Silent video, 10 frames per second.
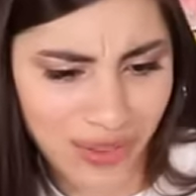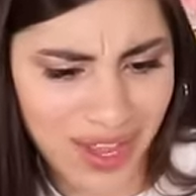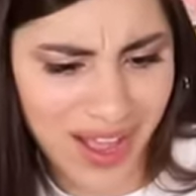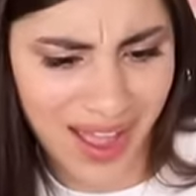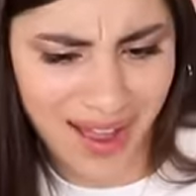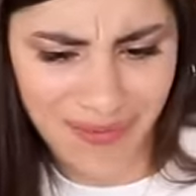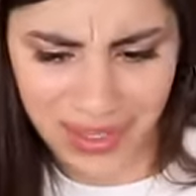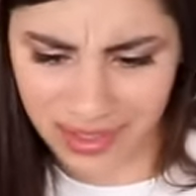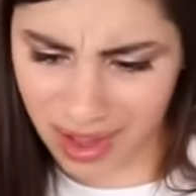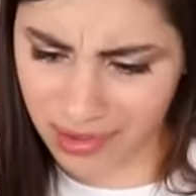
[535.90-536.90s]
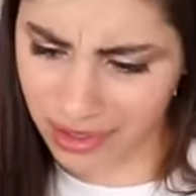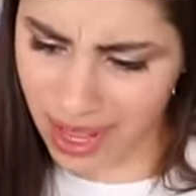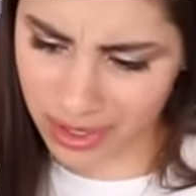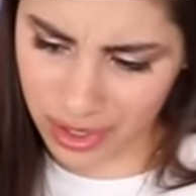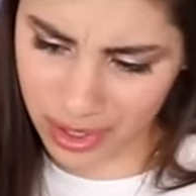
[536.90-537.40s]
I don't think I have this color
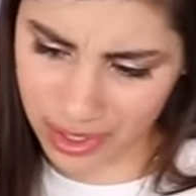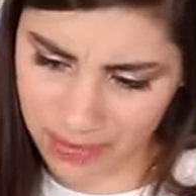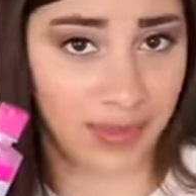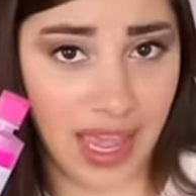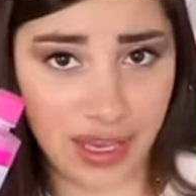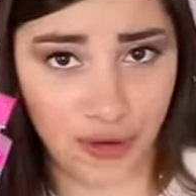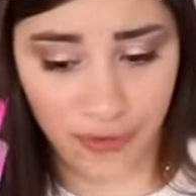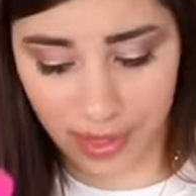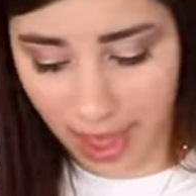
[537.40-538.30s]
actually. Thank you for